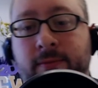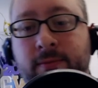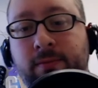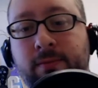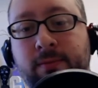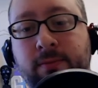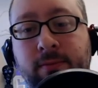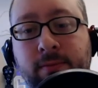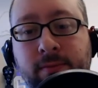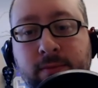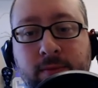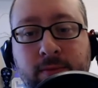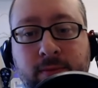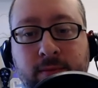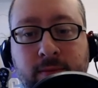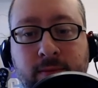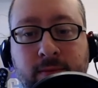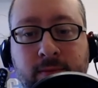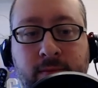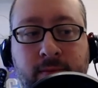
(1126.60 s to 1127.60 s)

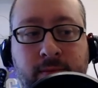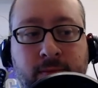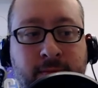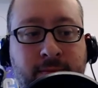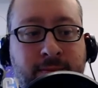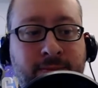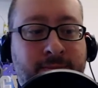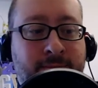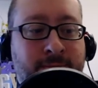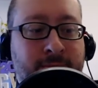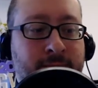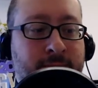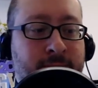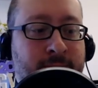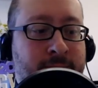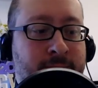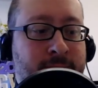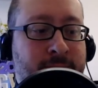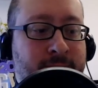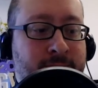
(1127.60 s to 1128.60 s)

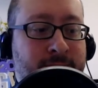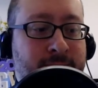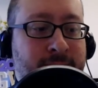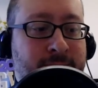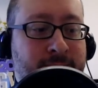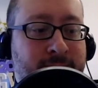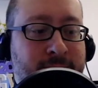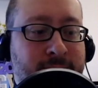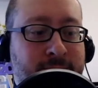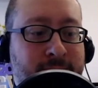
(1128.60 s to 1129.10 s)
[no speech]